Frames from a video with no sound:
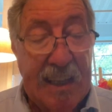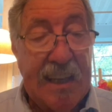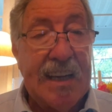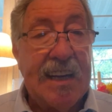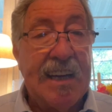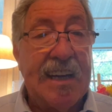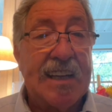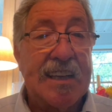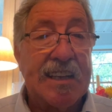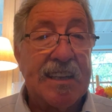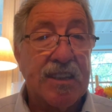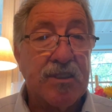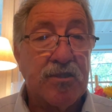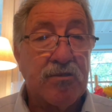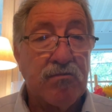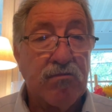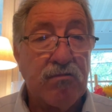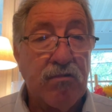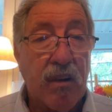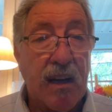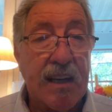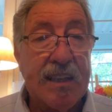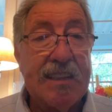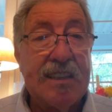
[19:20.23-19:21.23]
It is
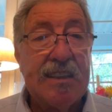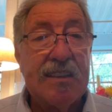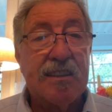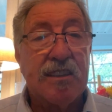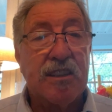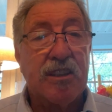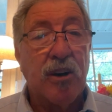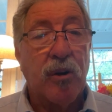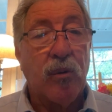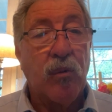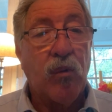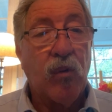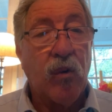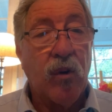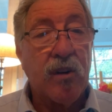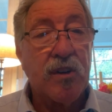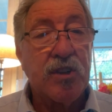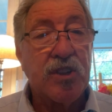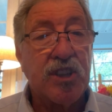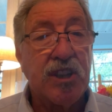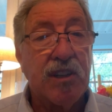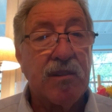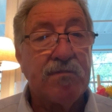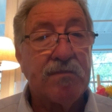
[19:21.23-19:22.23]
right to
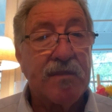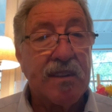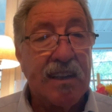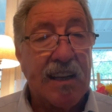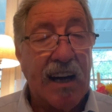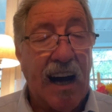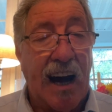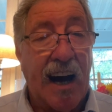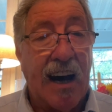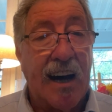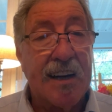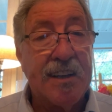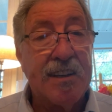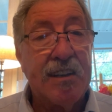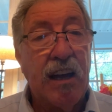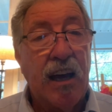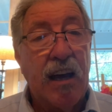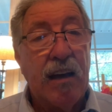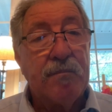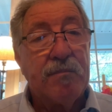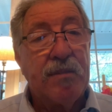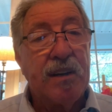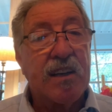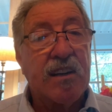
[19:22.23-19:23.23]
worship God
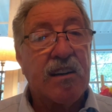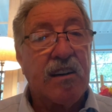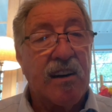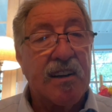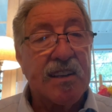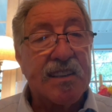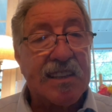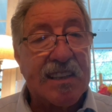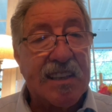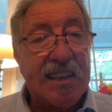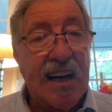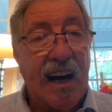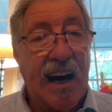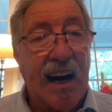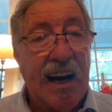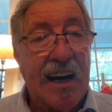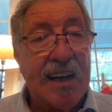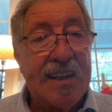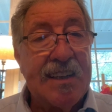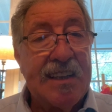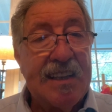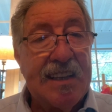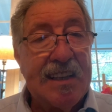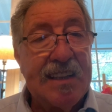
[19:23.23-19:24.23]
because
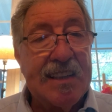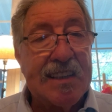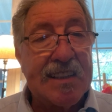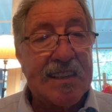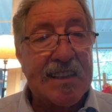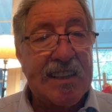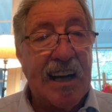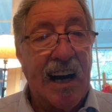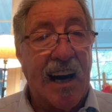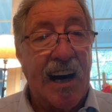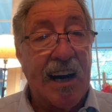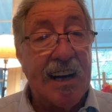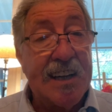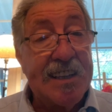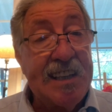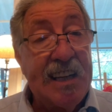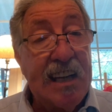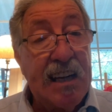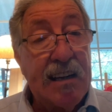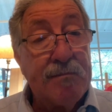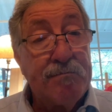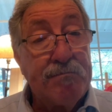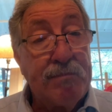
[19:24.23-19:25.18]
God is God,